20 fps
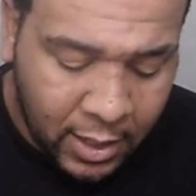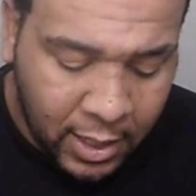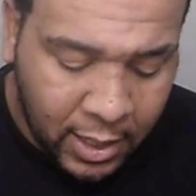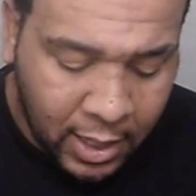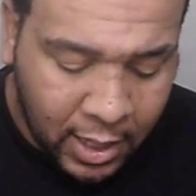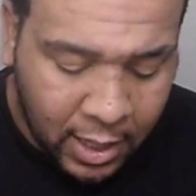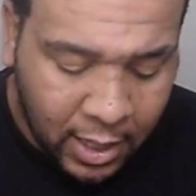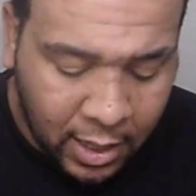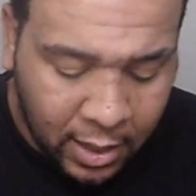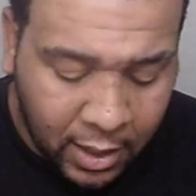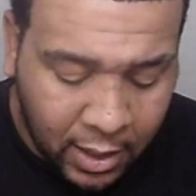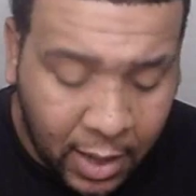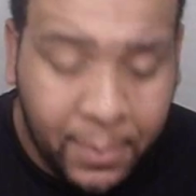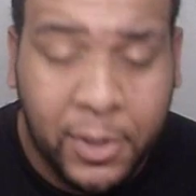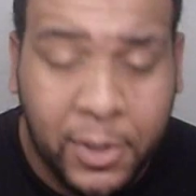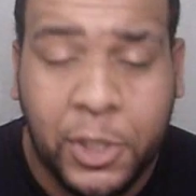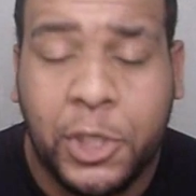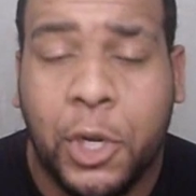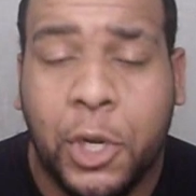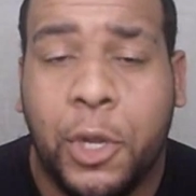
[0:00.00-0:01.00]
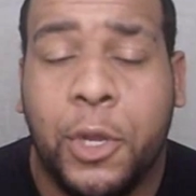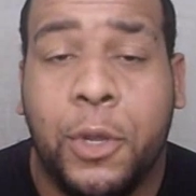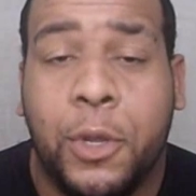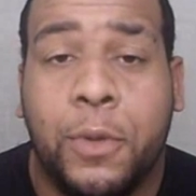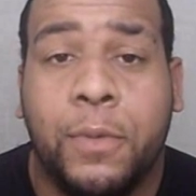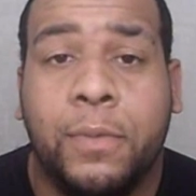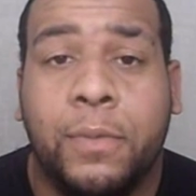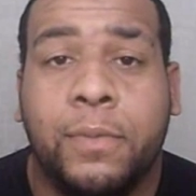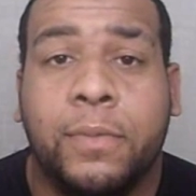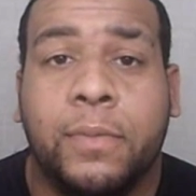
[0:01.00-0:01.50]
I'm going to show
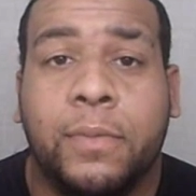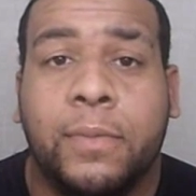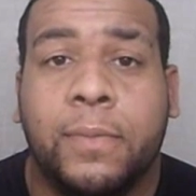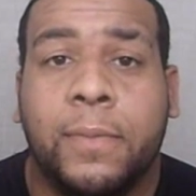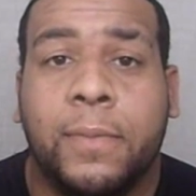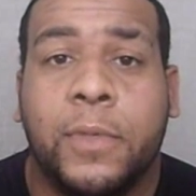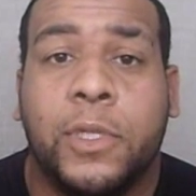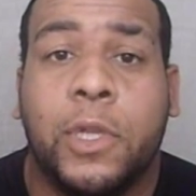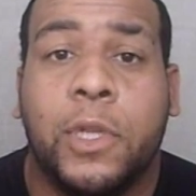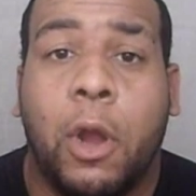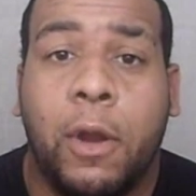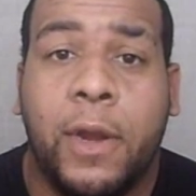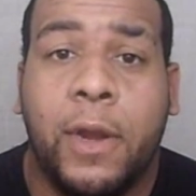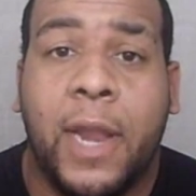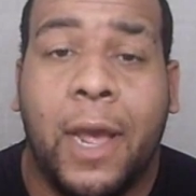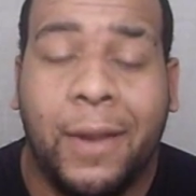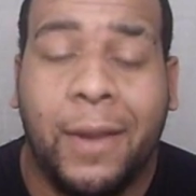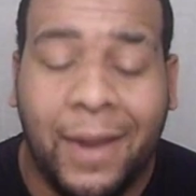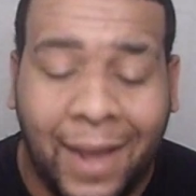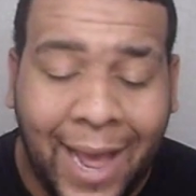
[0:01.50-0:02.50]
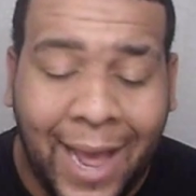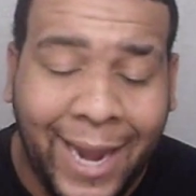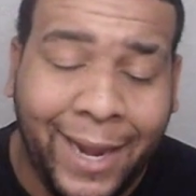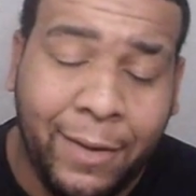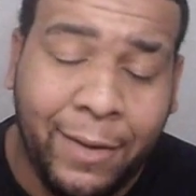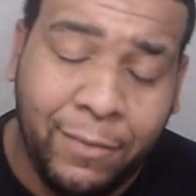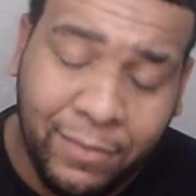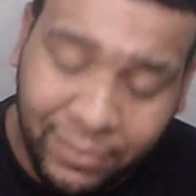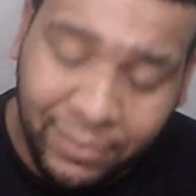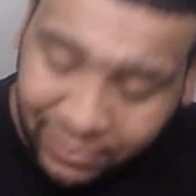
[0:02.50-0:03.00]
you starting out. Now
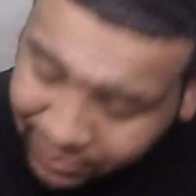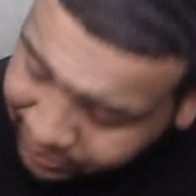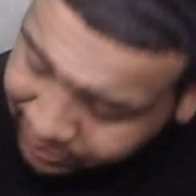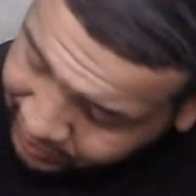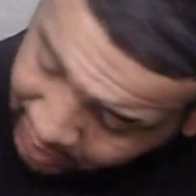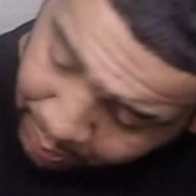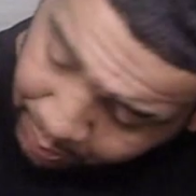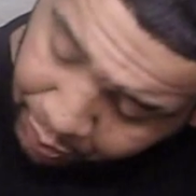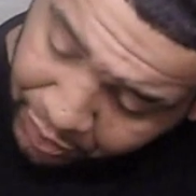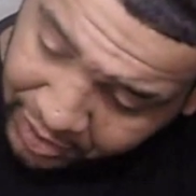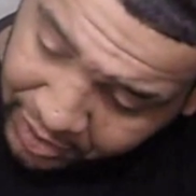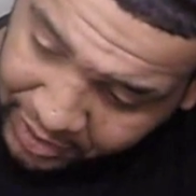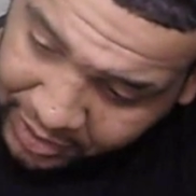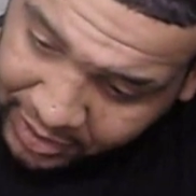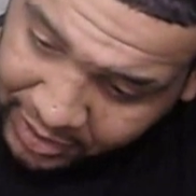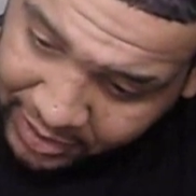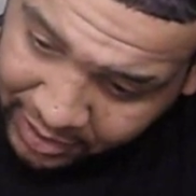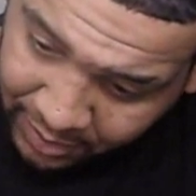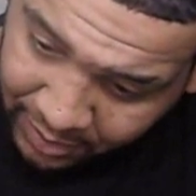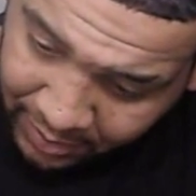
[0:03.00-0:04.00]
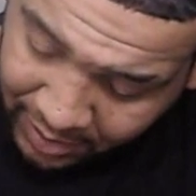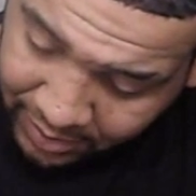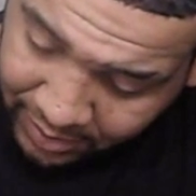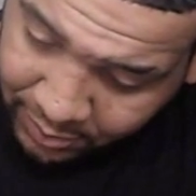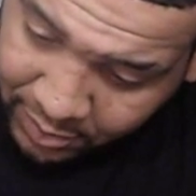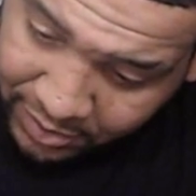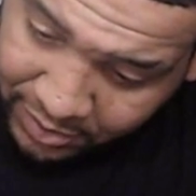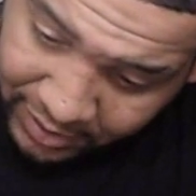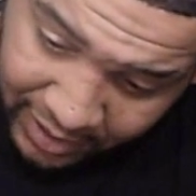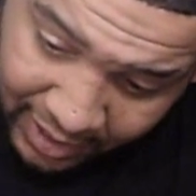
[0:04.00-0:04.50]
I'm pretty good
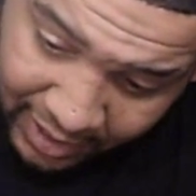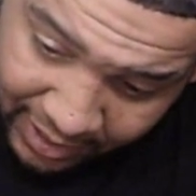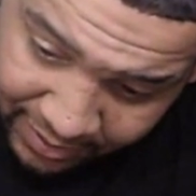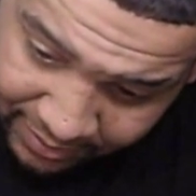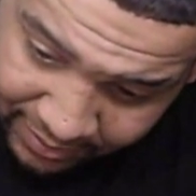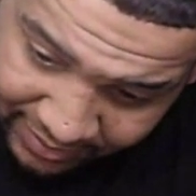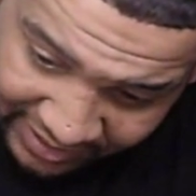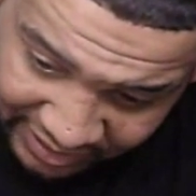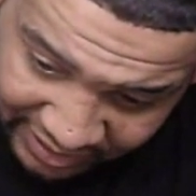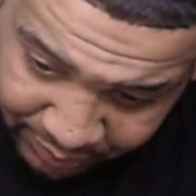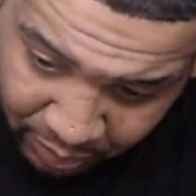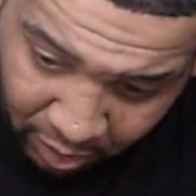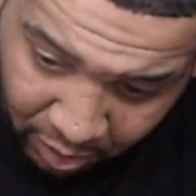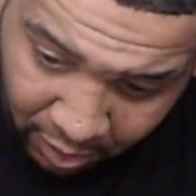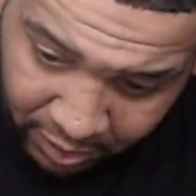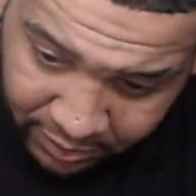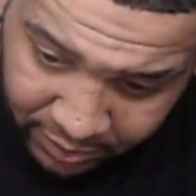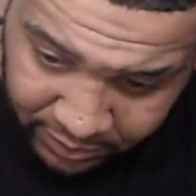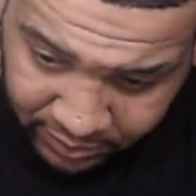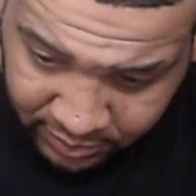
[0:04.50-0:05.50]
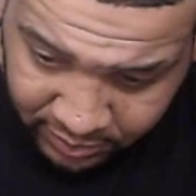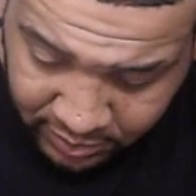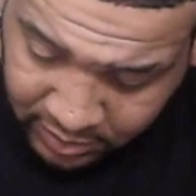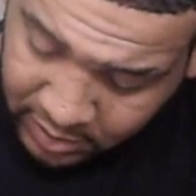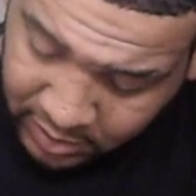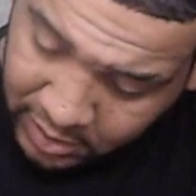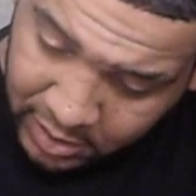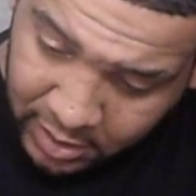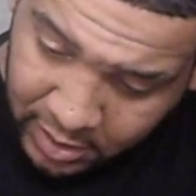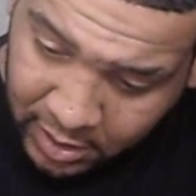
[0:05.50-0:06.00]
with cutting this part.
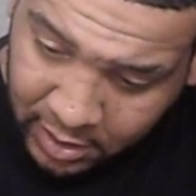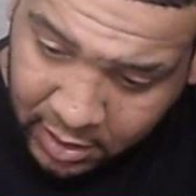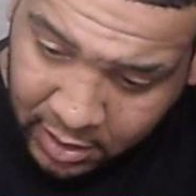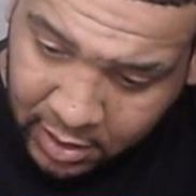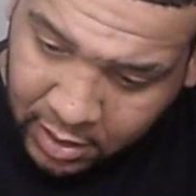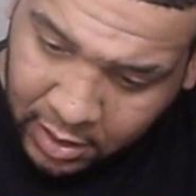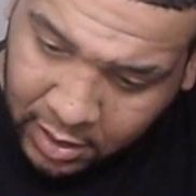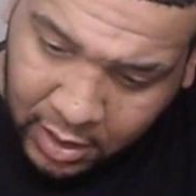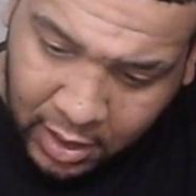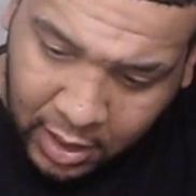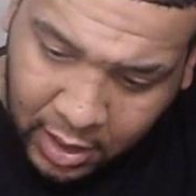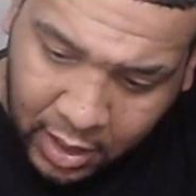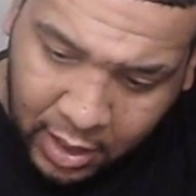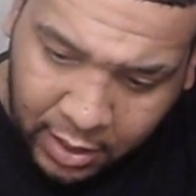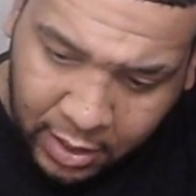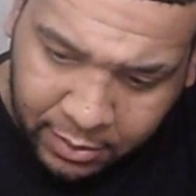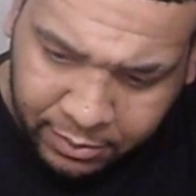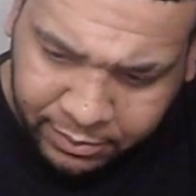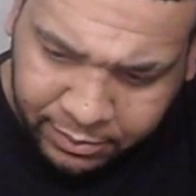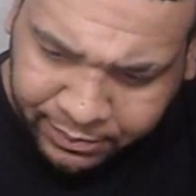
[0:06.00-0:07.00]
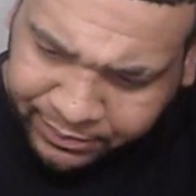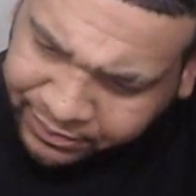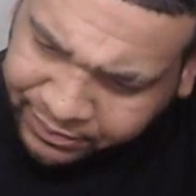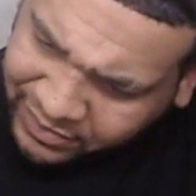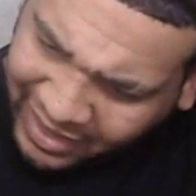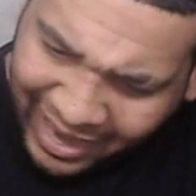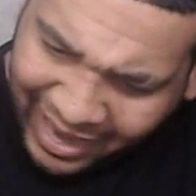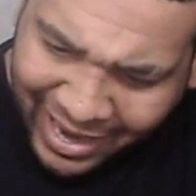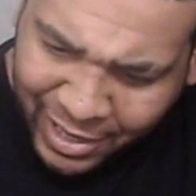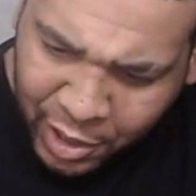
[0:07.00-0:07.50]

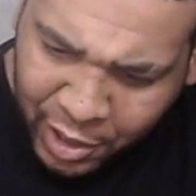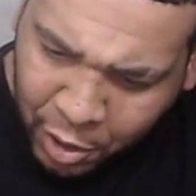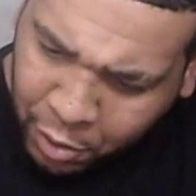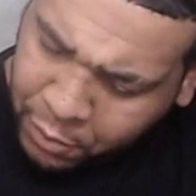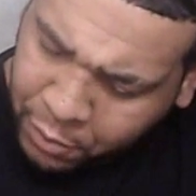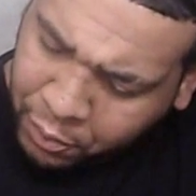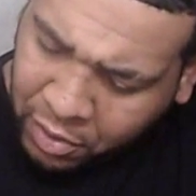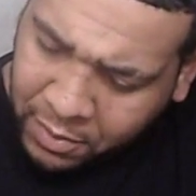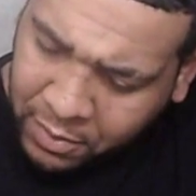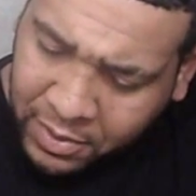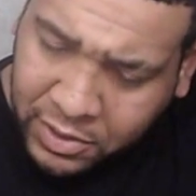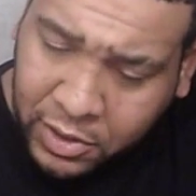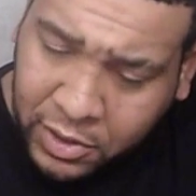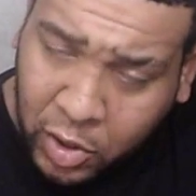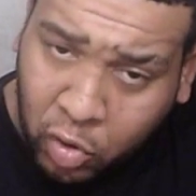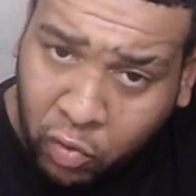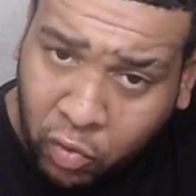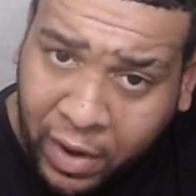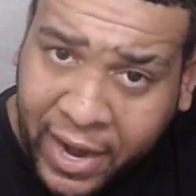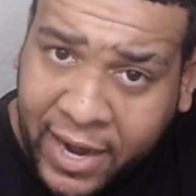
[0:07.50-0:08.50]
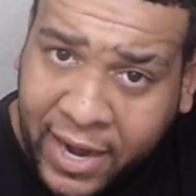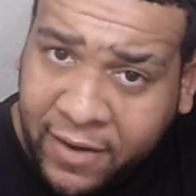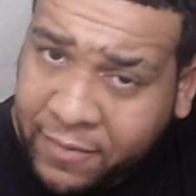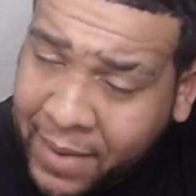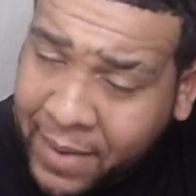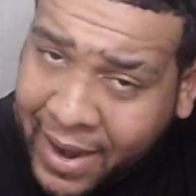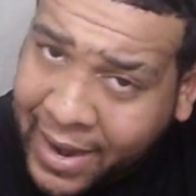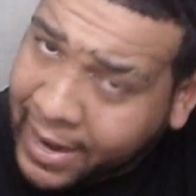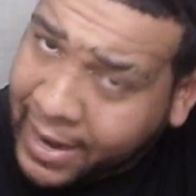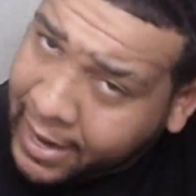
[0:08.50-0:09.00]
I know pretty much the grain of
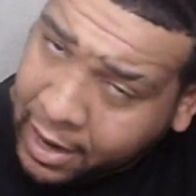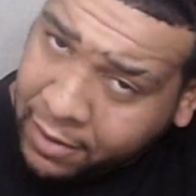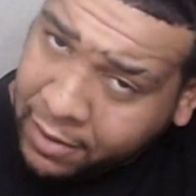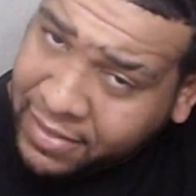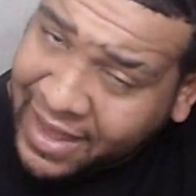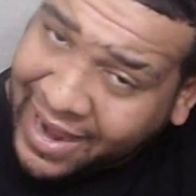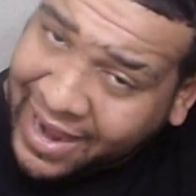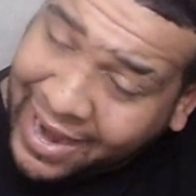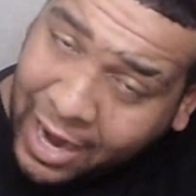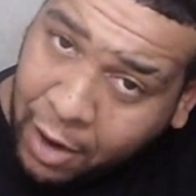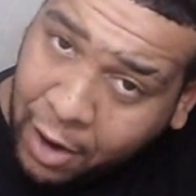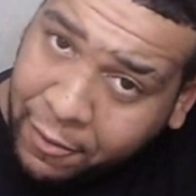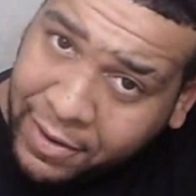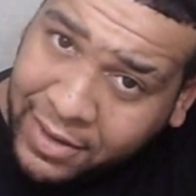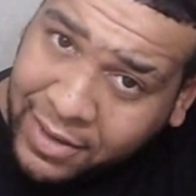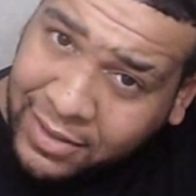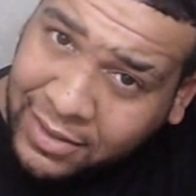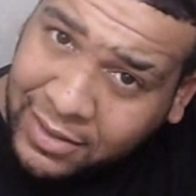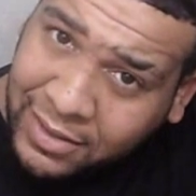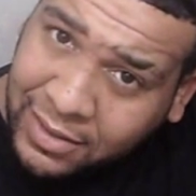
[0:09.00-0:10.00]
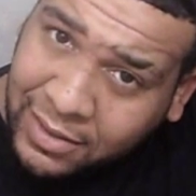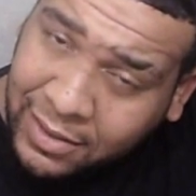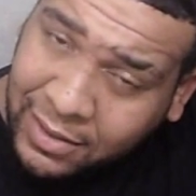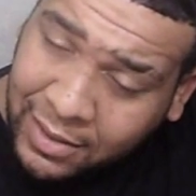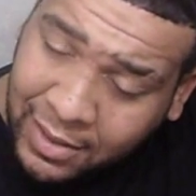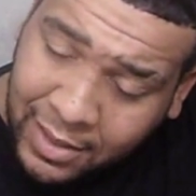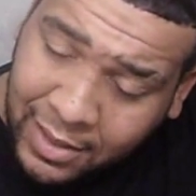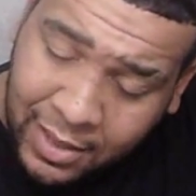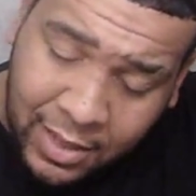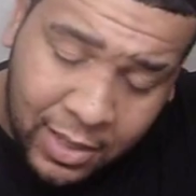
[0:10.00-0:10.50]
my hair, the areas,
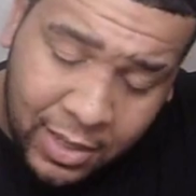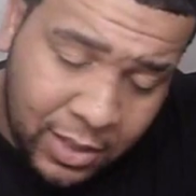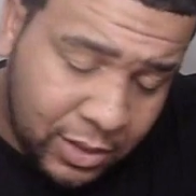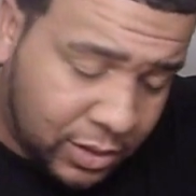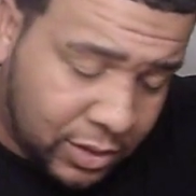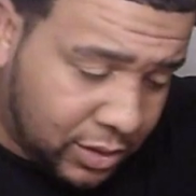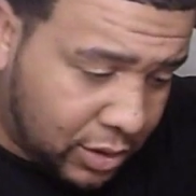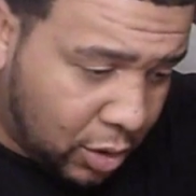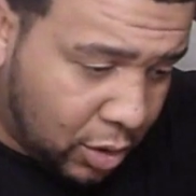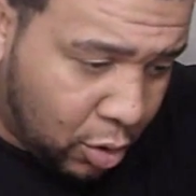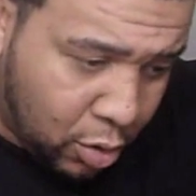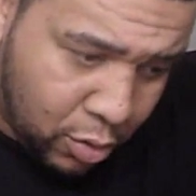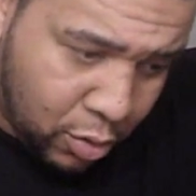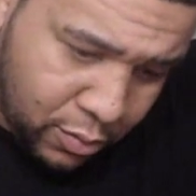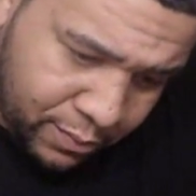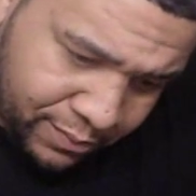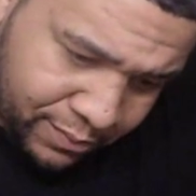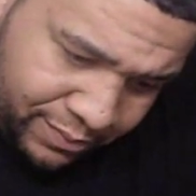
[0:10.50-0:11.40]
so